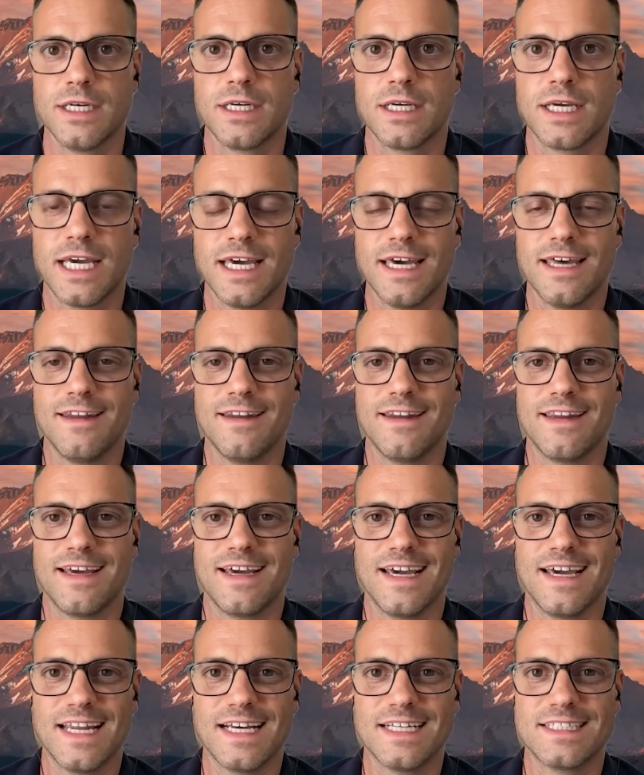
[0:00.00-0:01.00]
And,
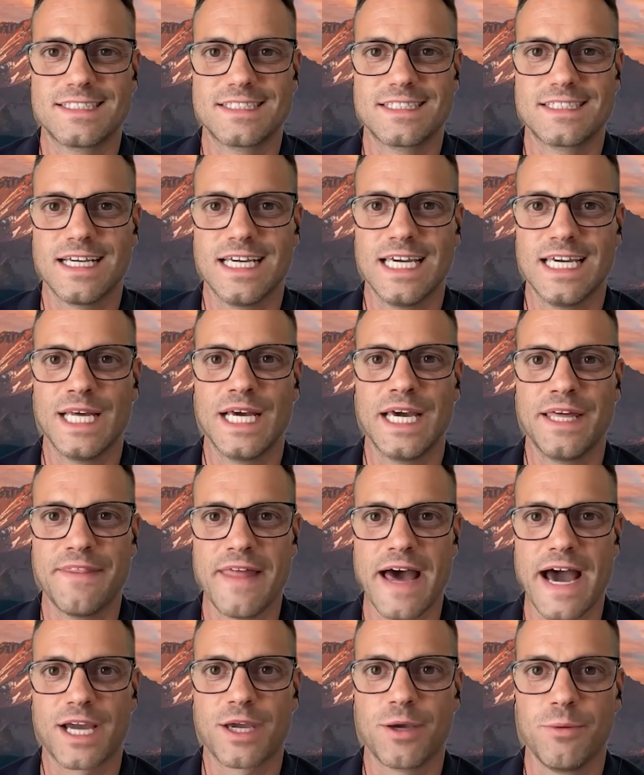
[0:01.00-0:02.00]
and it's in, in
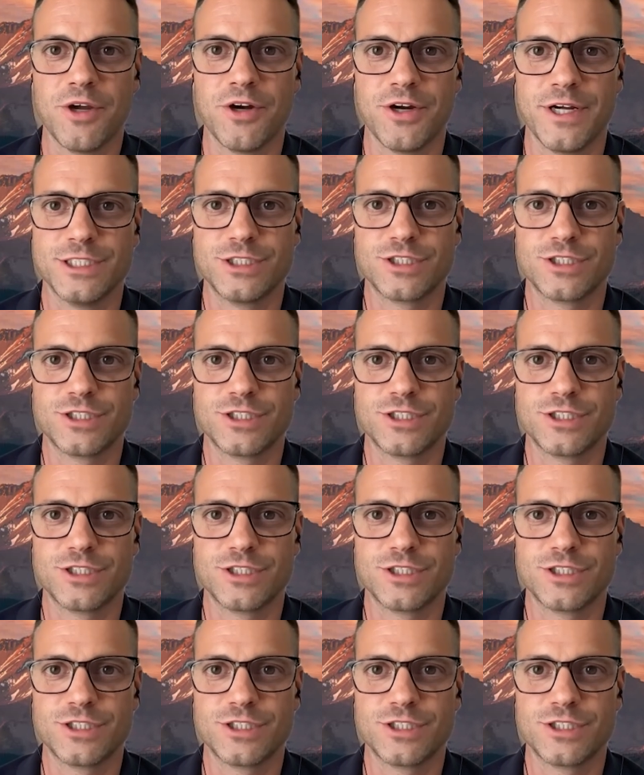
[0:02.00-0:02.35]
that community,